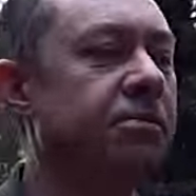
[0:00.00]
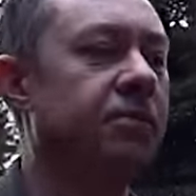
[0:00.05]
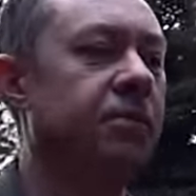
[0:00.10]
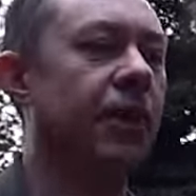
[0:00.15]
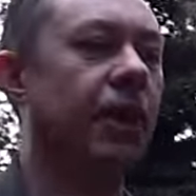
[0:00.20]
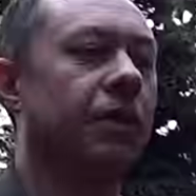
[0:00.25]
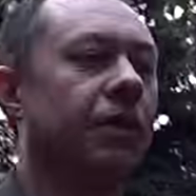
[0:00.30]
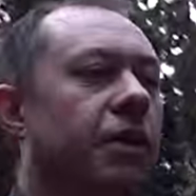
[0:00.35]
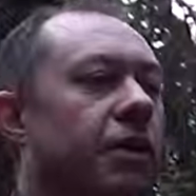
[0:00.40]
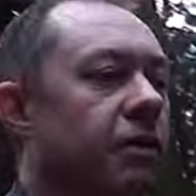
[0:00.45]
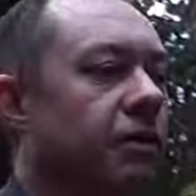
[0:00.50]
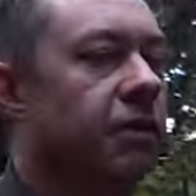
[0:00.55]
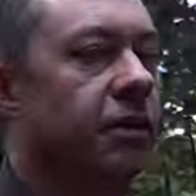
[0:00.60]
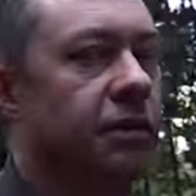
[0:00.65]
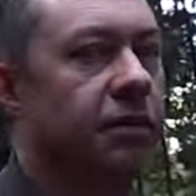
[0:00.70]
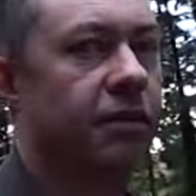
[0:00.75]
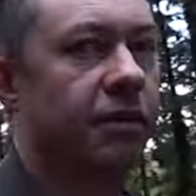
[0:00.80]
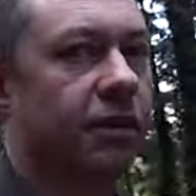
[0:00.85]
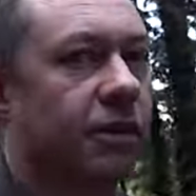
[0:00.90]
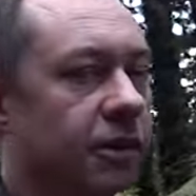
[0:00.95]
now you
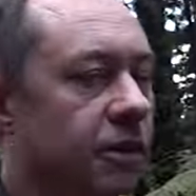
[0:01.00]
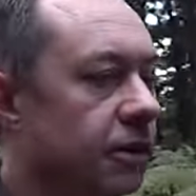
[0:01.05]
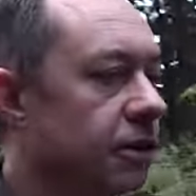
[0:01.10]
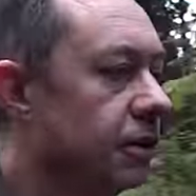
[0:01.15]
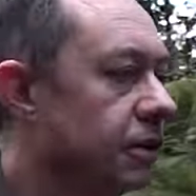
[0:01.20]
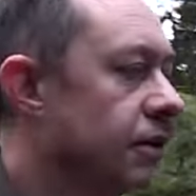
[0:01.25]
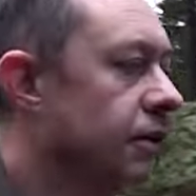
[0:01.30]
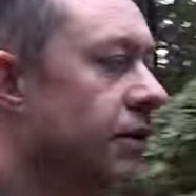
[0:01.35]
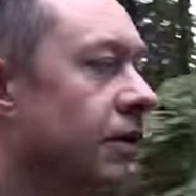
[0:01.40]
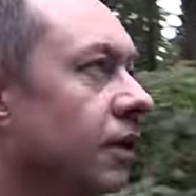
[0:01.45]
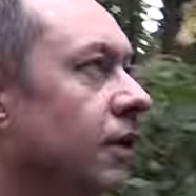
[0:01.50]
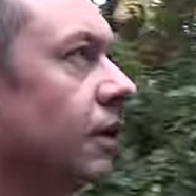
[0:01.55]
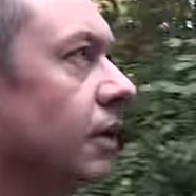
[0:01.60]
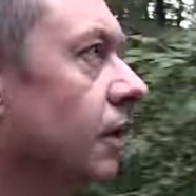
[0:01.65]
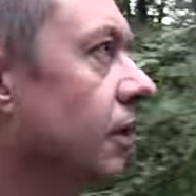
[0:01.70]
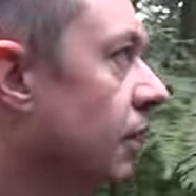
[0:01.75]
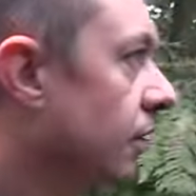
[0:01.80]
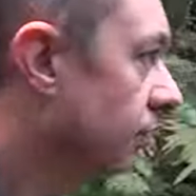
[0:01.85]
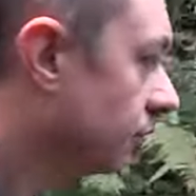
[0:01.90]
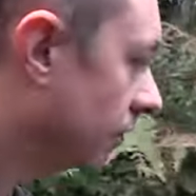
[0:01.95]
notice
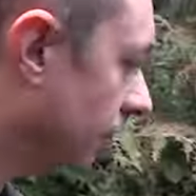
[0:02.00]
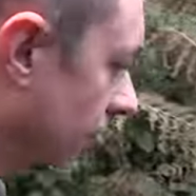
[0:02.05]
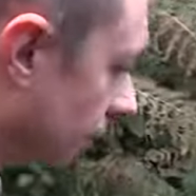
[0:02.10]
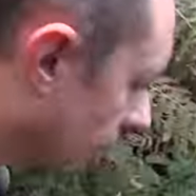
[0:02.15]
I've only